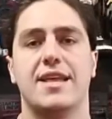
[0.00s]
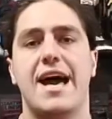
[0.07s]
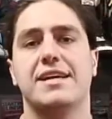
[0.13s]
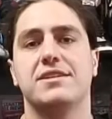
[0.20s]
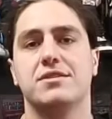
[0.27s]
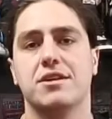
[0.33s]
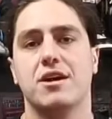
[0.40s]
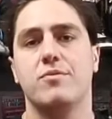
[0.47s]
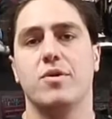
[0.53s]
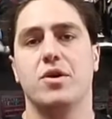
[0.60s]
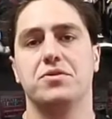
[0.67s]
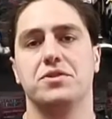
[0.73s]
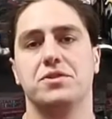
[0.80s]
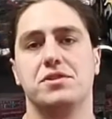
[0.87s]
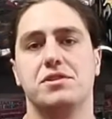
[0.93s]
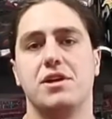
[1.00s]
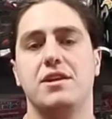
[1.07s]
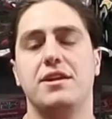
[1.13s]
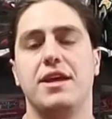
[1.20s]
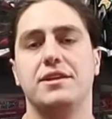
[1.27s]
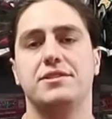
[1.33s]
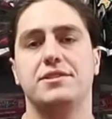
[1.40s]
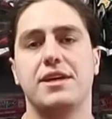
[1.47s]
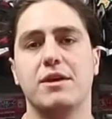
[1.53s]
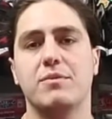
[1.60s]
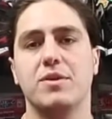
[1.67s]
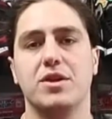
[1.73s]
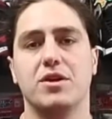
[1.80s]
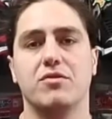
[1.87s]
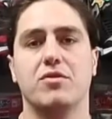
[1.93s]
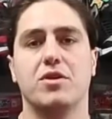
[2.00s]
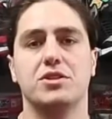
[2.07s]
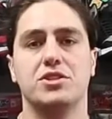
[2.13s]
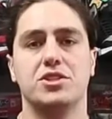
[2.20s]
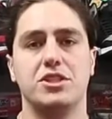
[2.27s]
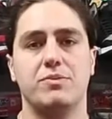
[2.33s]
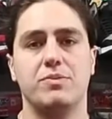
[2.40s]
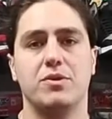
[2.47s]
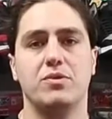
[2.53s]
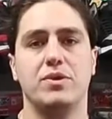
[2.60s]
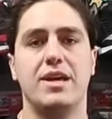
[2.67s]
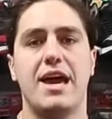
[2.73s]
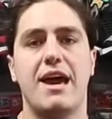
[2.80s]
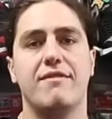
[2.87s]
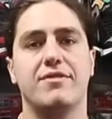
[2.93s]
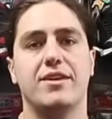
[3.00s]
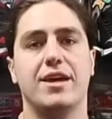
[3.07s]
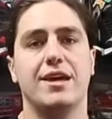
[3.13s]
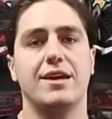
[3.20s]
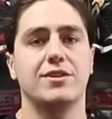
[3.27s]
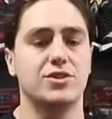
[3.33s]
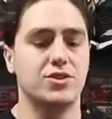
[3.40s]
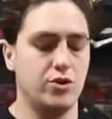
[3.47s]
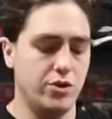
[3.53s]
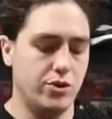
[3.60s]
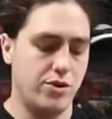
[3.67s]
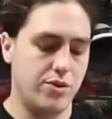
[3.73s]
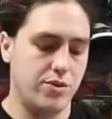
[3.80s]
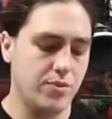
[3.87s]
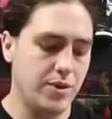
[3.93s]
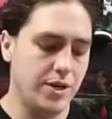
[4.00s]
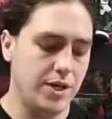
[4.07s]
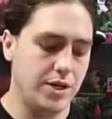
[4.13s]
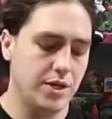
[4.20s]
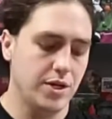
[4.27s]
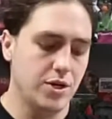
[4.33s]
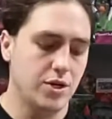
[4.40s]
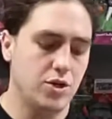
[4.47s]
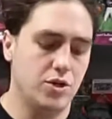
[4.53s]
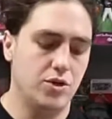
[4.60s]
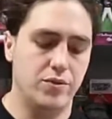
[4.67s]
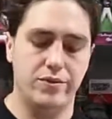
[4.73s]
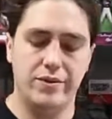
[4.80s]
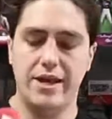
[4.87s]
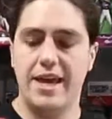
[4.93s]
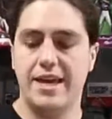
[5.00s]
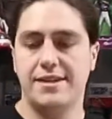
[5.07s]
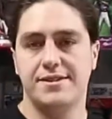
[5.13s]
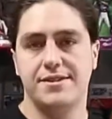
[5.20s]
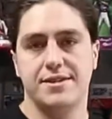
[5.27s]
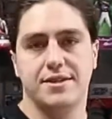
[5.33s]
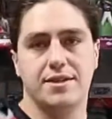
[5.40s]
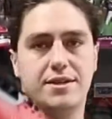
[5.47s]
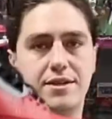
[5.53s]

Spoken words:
last up on this Sunday segment of What's Shipping, we have the Air Jordan 3 Unite.